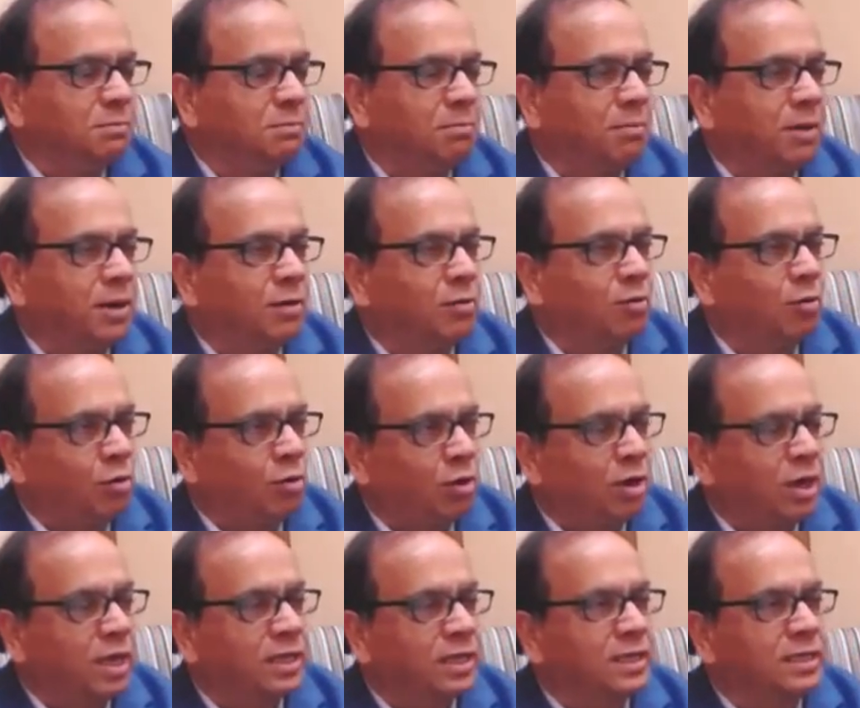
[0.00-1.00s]
But
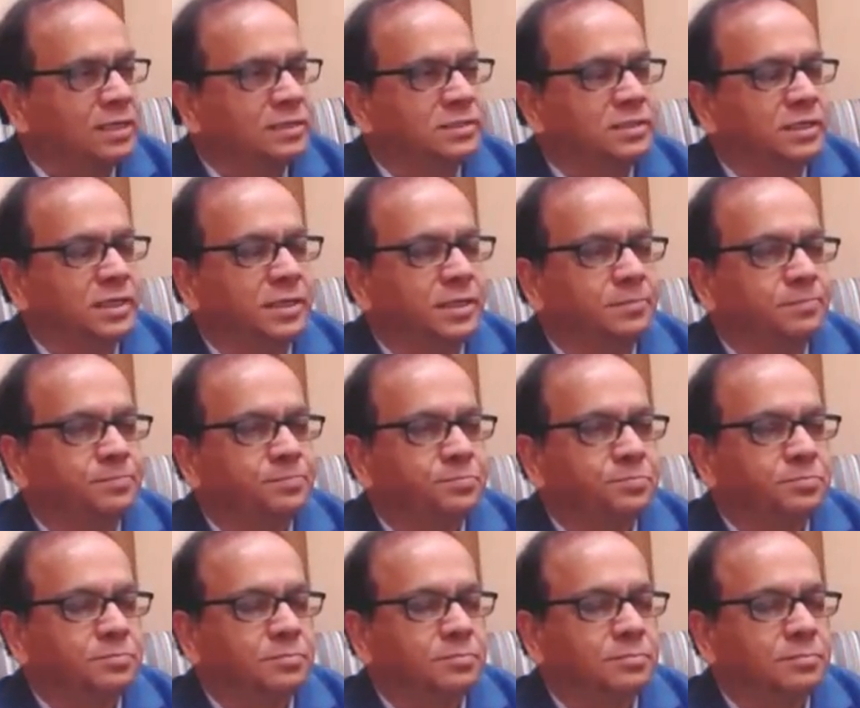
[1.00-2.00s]
all I can say
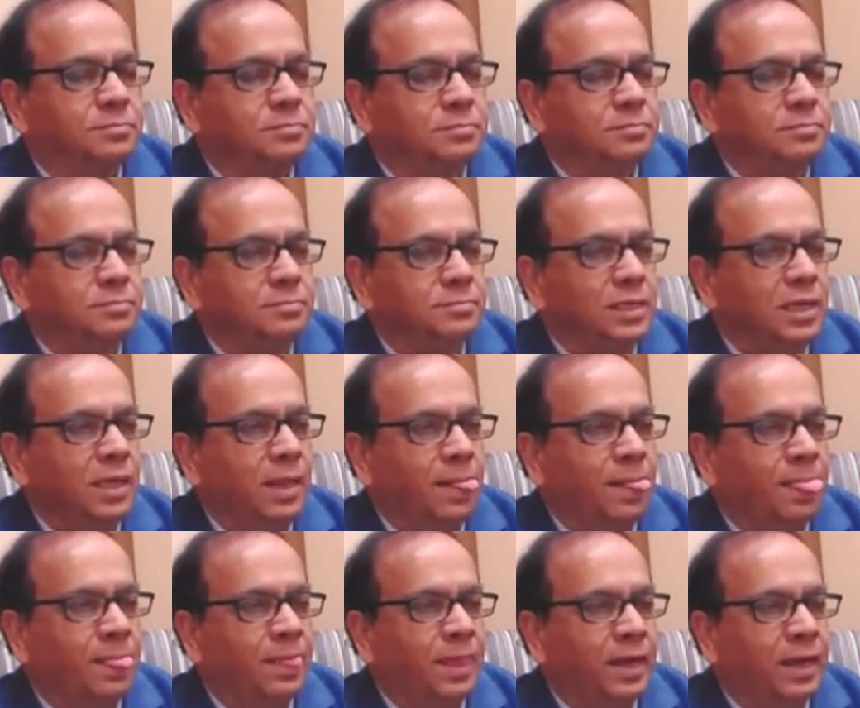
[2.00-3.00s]

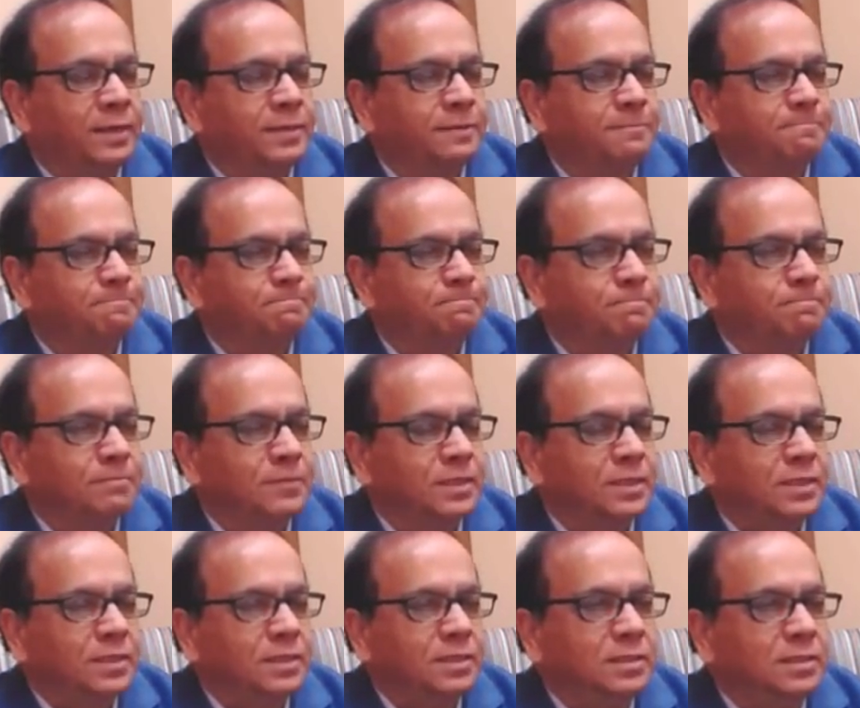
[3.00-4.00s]
that
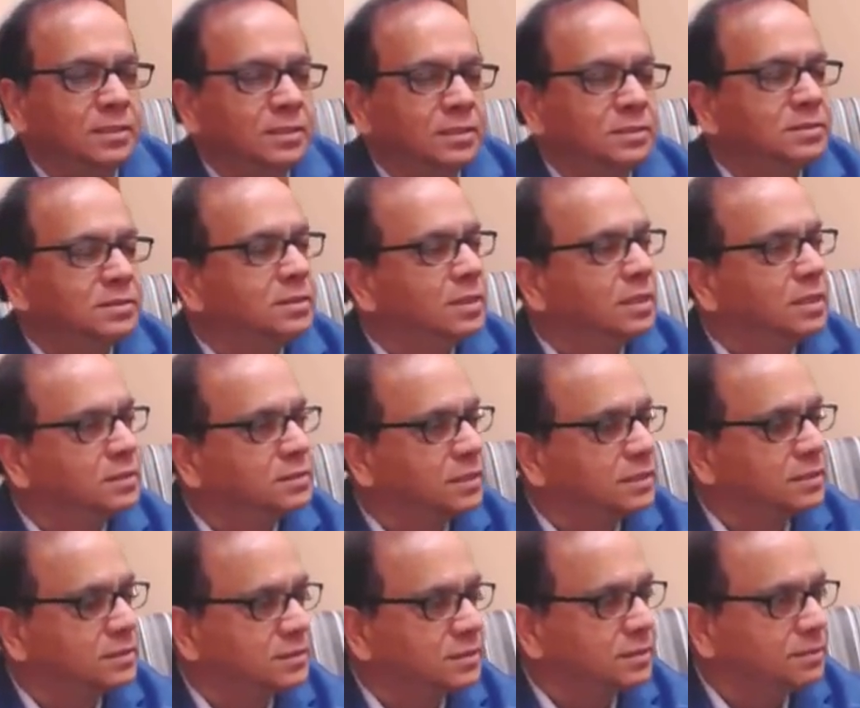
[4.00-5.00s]
this
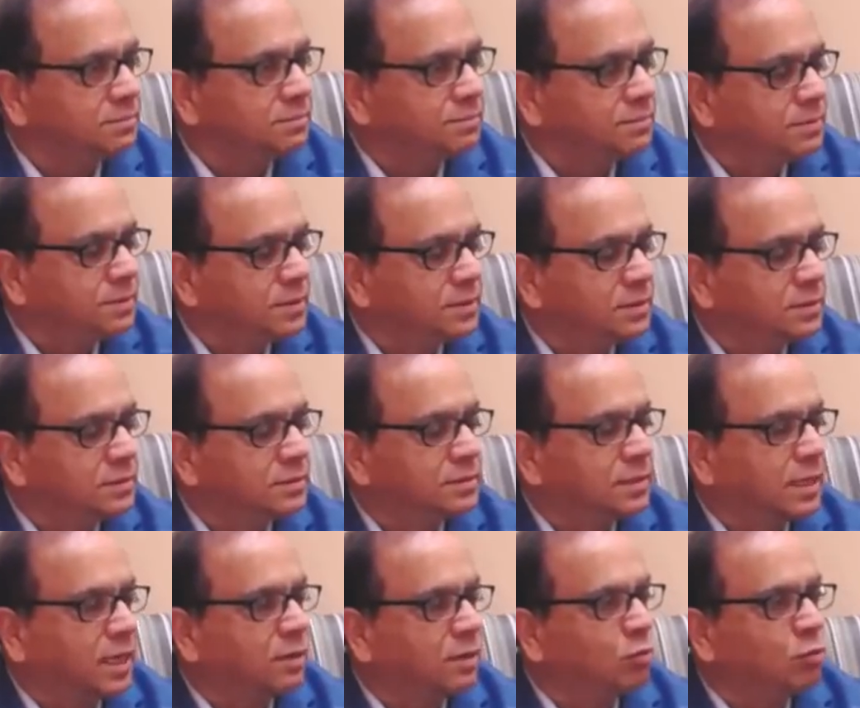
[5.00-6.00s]
relationship is
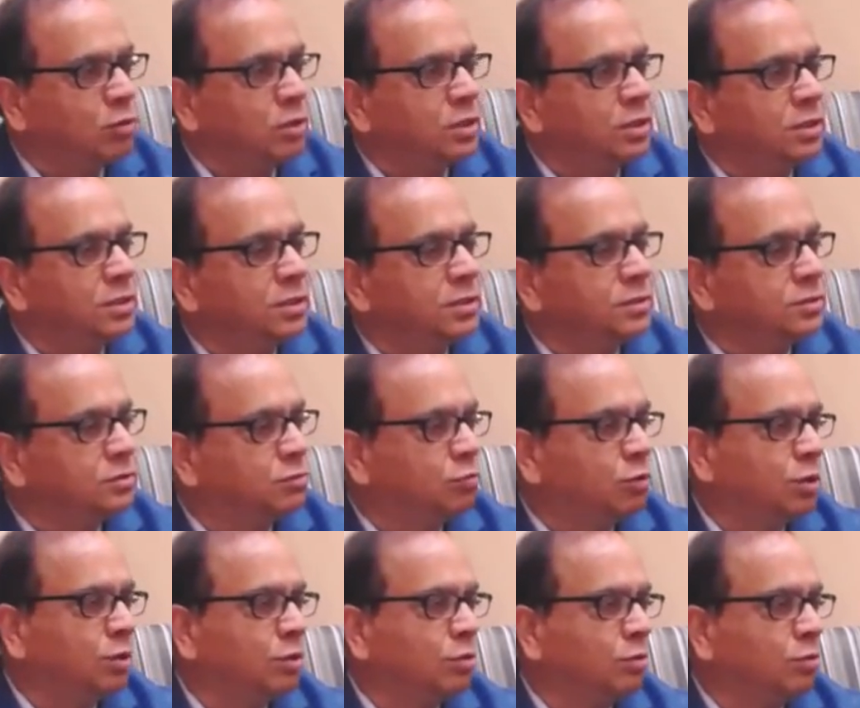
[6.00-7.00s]

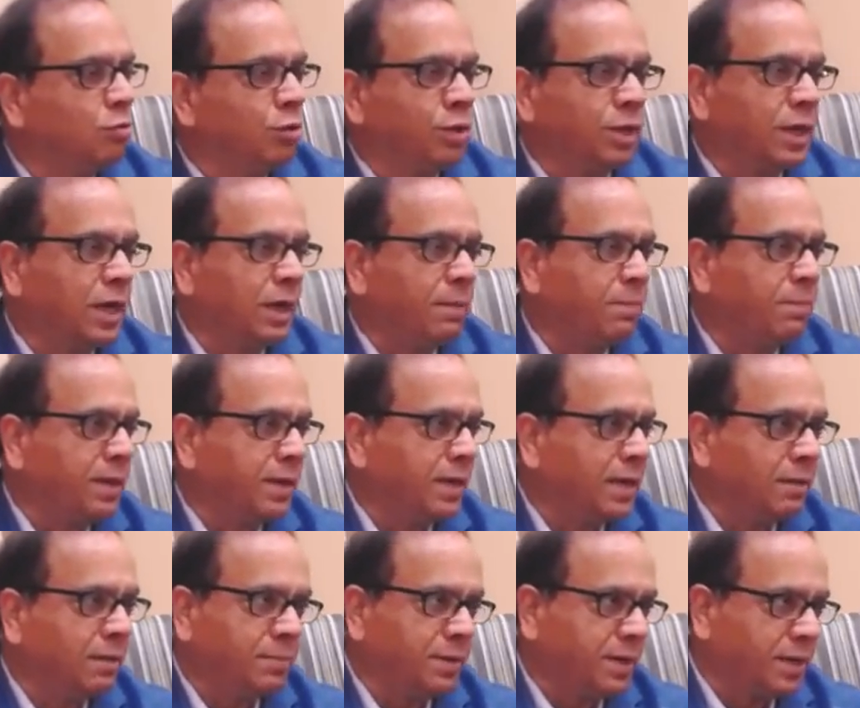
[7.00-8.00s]
going up and
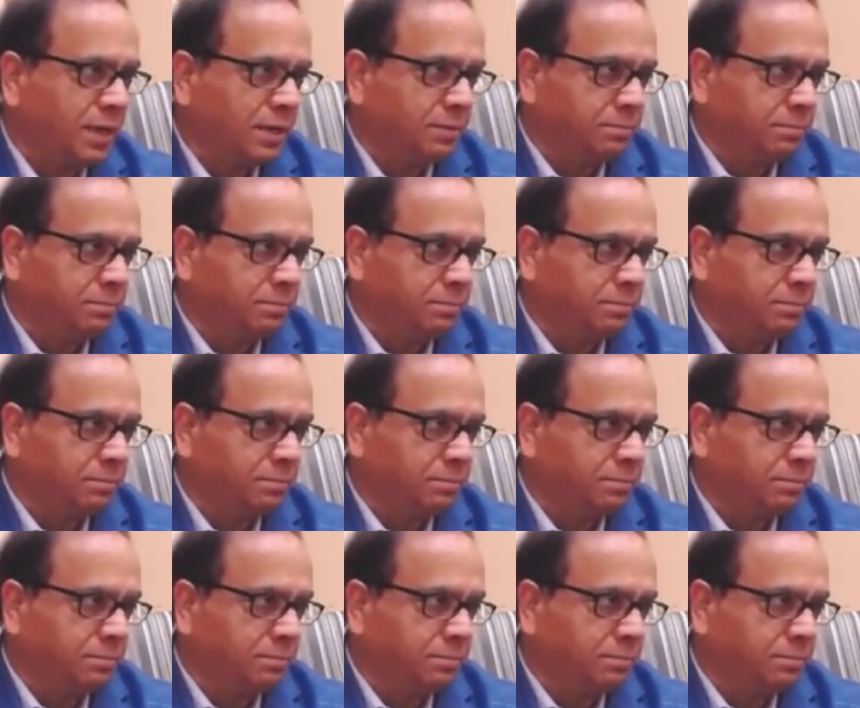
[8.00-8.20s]
up and up.